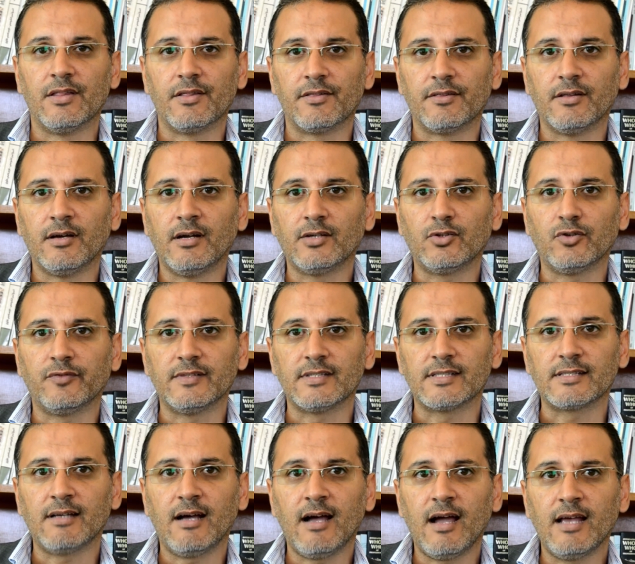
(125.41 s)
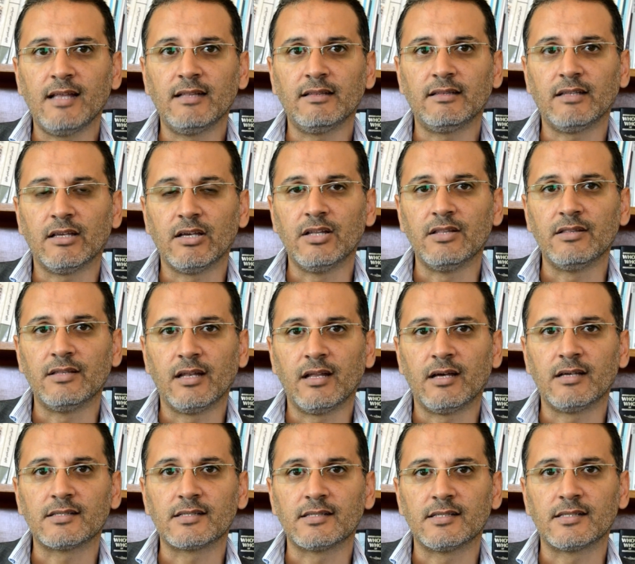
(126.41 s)
third of its kind in the
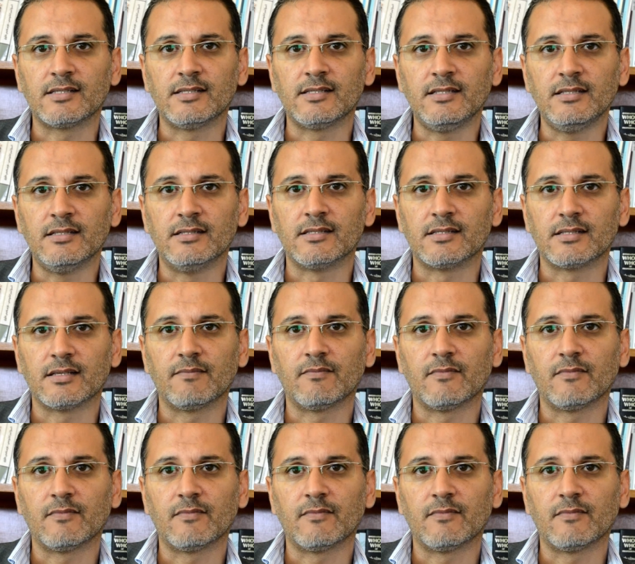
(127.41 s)
last 6 years.